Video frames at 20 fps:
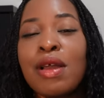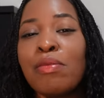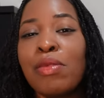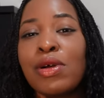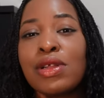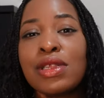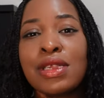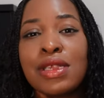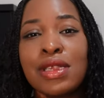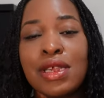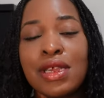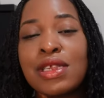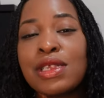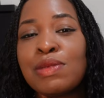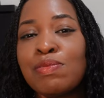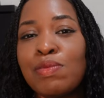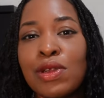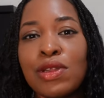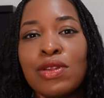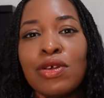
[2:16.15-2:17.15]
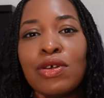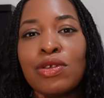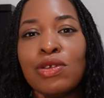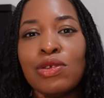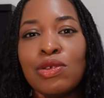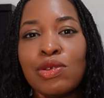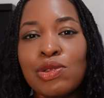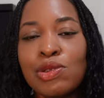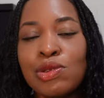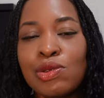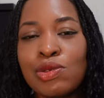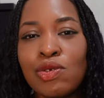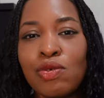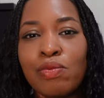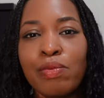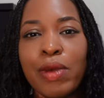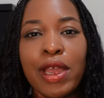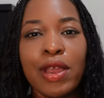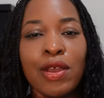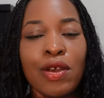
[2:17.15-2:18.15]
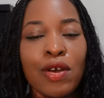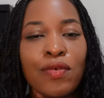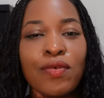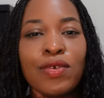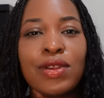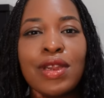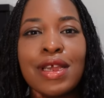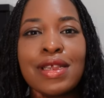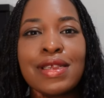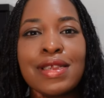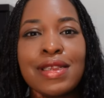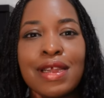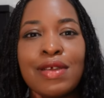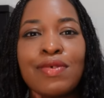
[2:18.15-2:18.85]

but since being on YouTube, my confidence